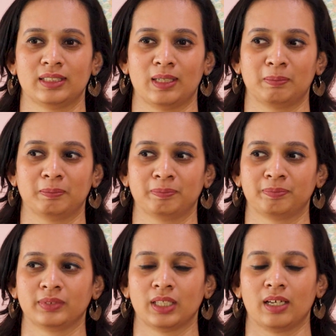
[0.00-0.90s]
some
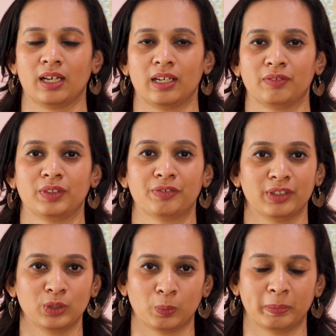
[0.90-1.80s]
have
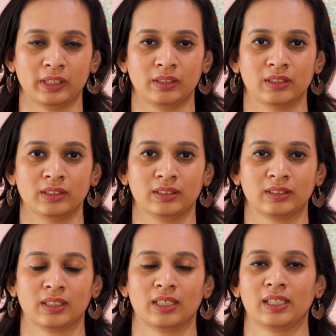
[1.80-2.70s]
different opinions.